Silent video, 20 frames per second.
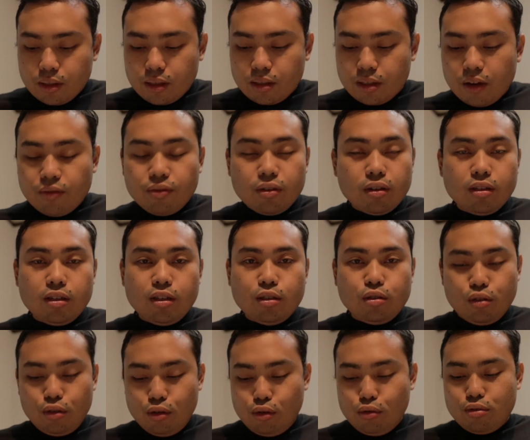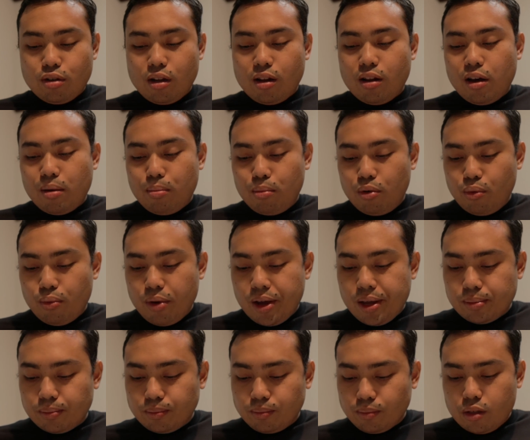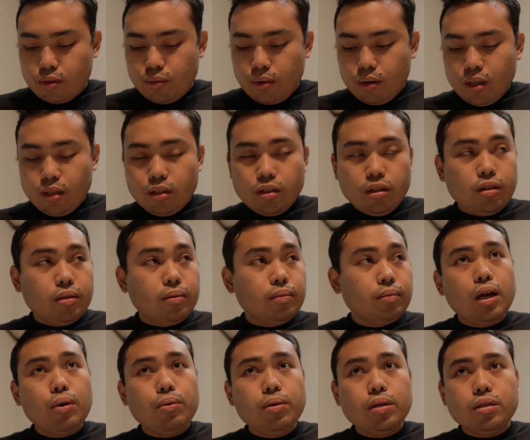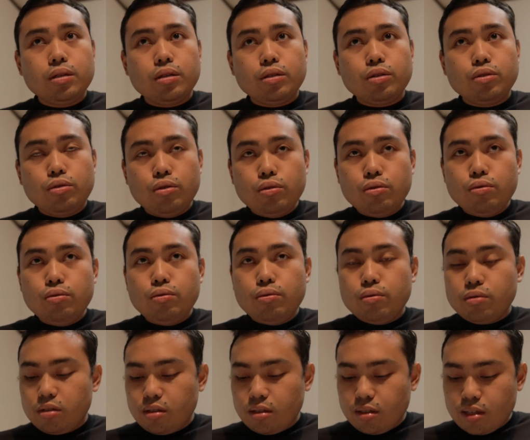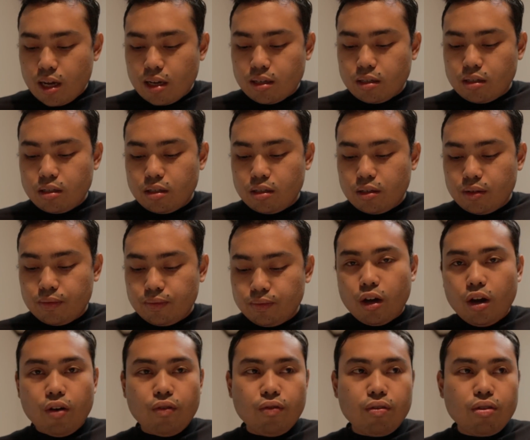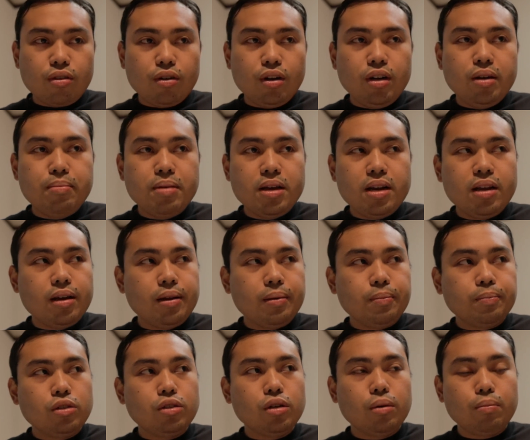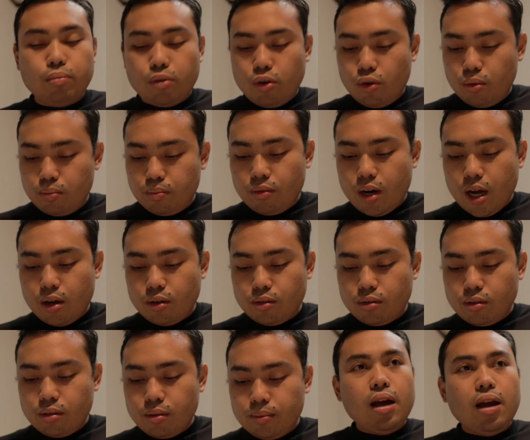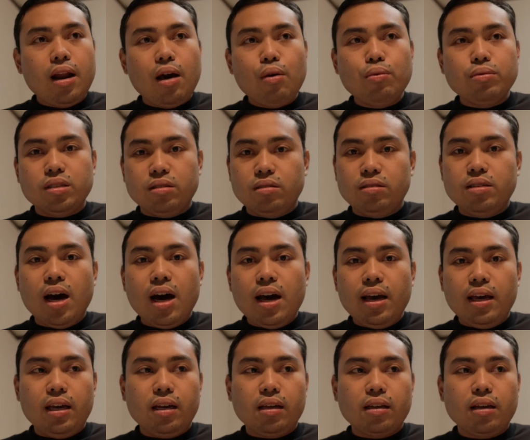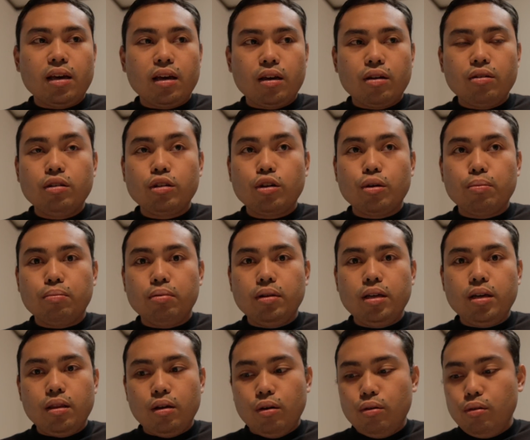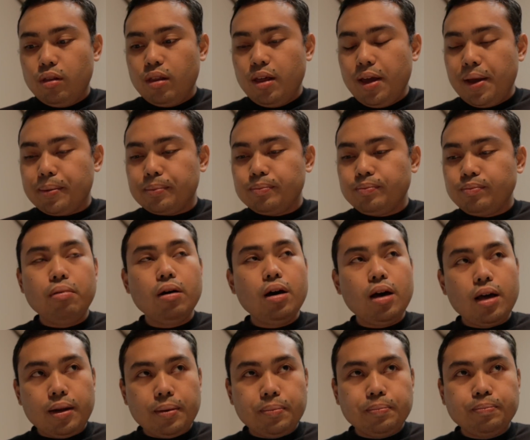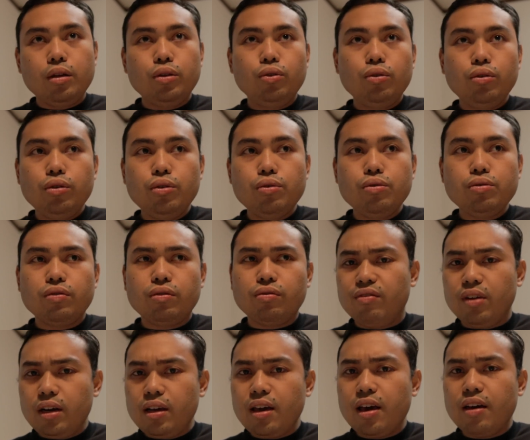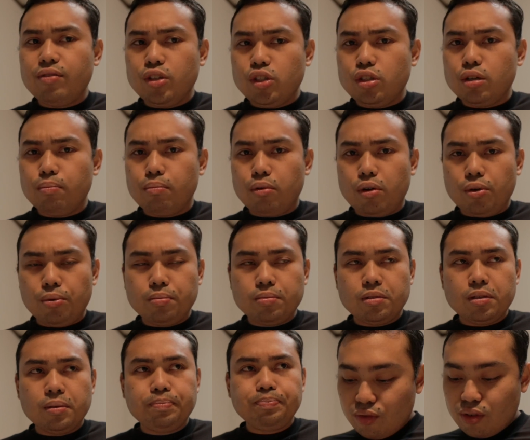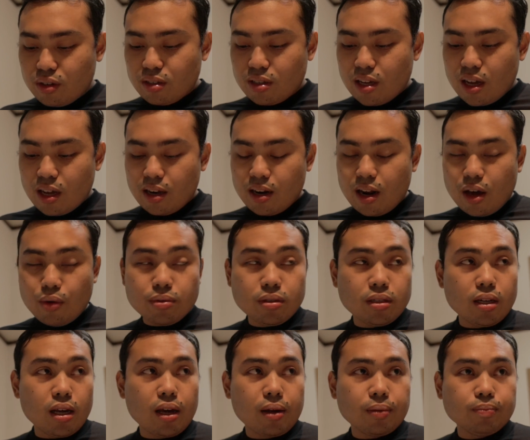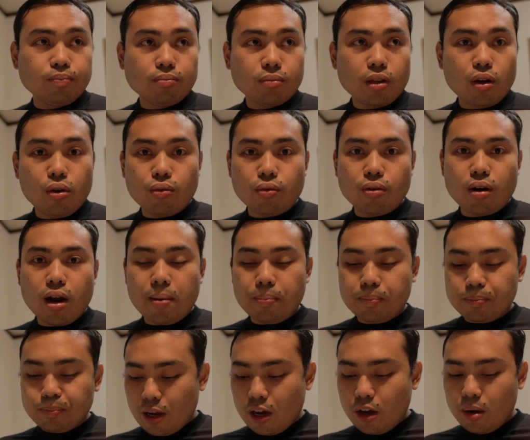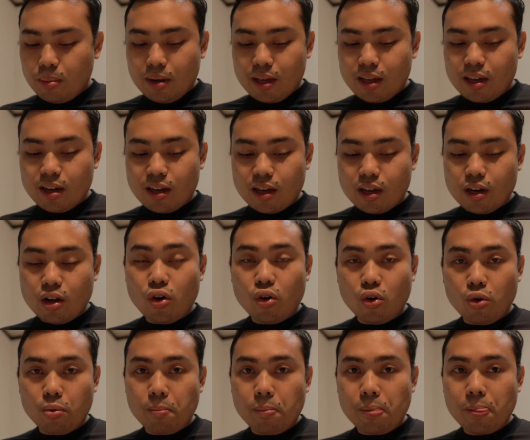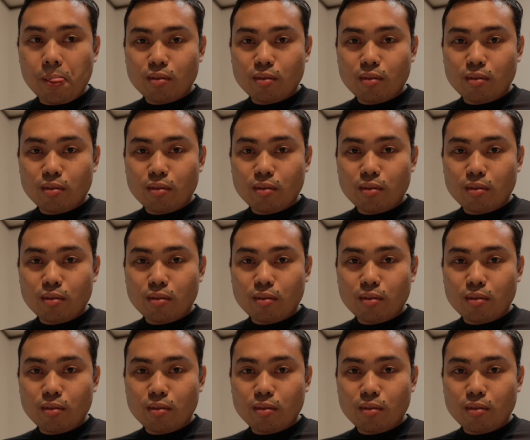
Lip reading: Definitely need to lose a lot more weight. Because we only did, that was 2 sets of 3-minute jump rope rounds, and I was dying. Like I couldn't complete the whole thing. But they do use very heavy jump ropes. For a second I was like, oh crap, how am I gonna get home?